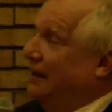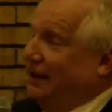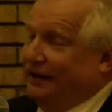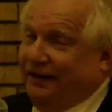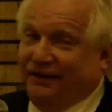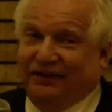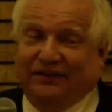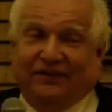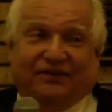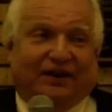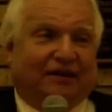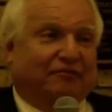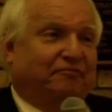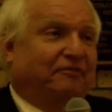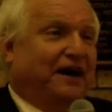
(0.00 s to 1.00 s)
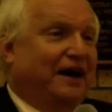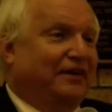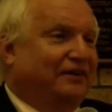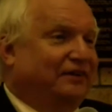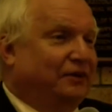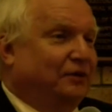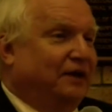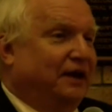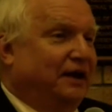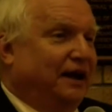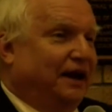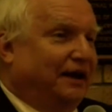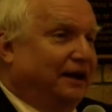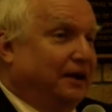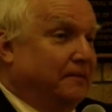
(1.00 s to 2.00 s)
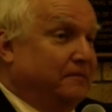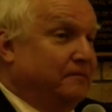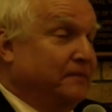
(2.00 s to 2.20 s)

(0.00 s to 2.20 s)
This is Alfonso Yanelli.